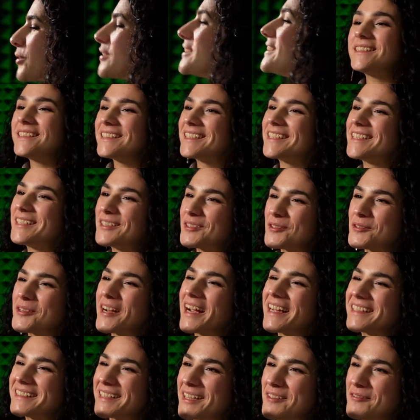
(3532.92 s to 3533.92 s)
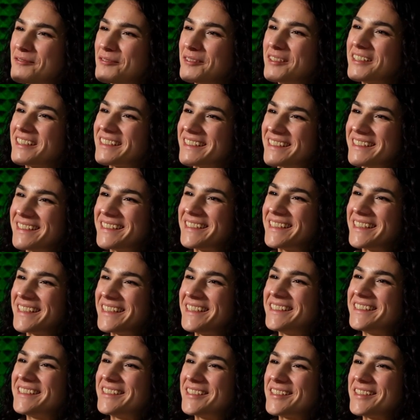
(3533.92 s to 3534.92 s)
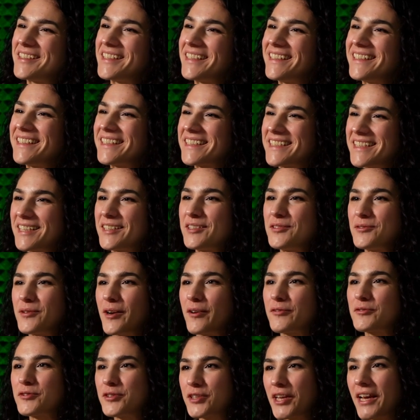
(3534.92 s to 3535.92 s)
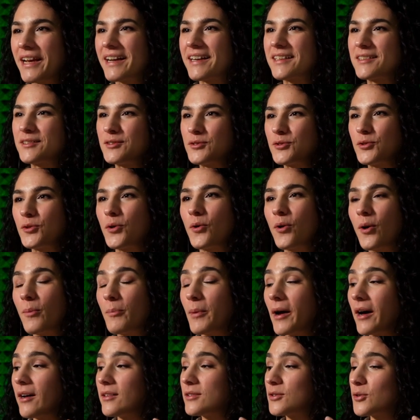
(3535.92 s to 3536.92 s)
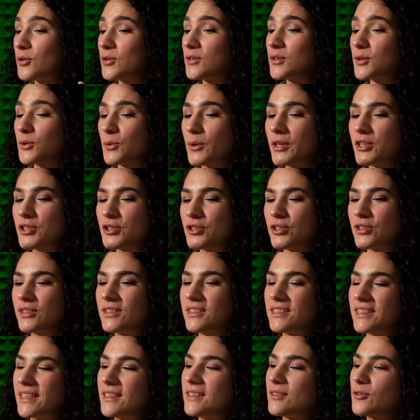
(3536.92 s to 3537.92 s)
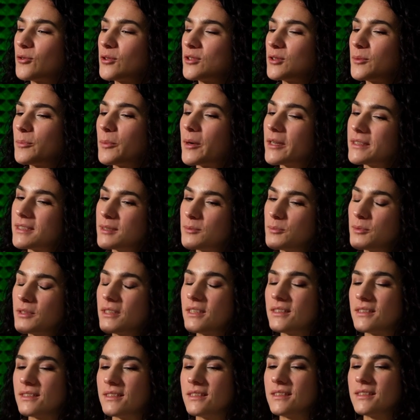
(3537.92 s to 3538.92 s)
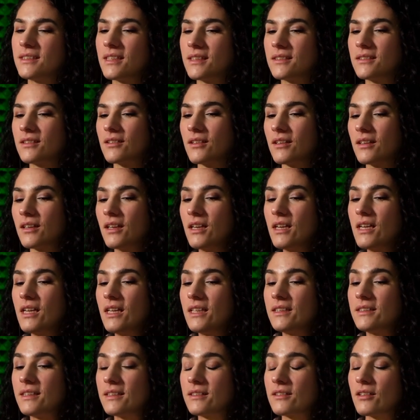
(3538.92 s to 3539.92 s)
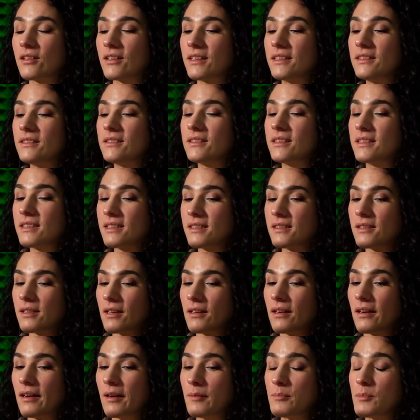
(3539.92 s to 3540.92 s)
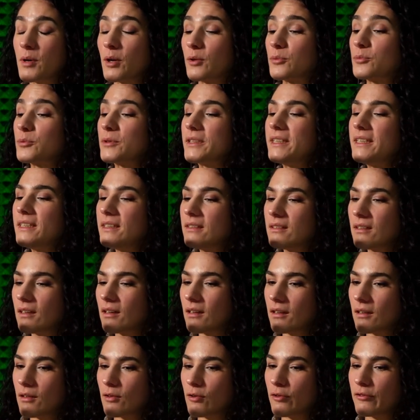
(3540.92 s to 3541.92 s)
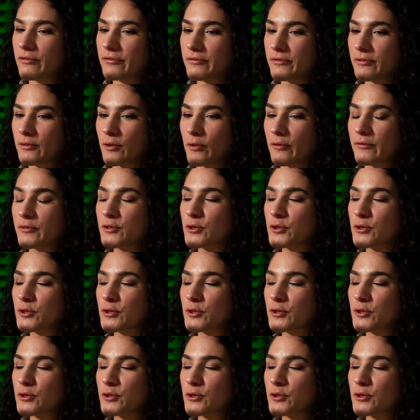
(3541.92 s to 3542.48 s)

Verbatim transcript: politically correct. I feel in in the things that you have shared. You know about all the questions and all the possibilities that are that are in this um, arena of of